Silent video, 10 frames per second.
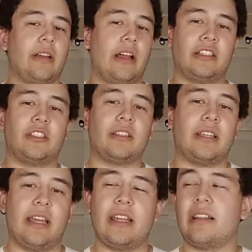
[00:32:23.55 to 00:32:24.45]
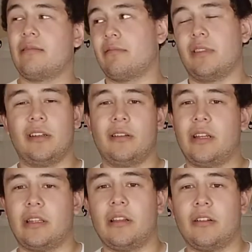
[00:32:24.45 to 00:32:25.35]
I just ate,
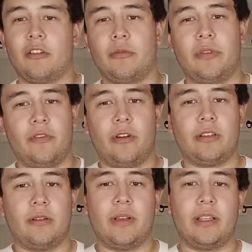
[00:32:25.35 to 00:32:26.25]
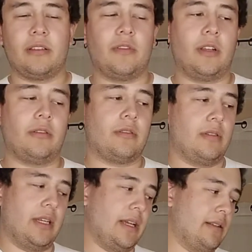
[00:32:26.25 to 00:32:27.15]
not that long ago before I started making this video, so
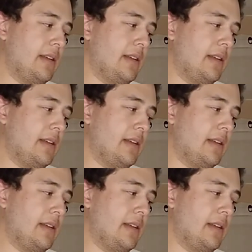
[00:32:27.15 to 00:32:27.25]
yeah.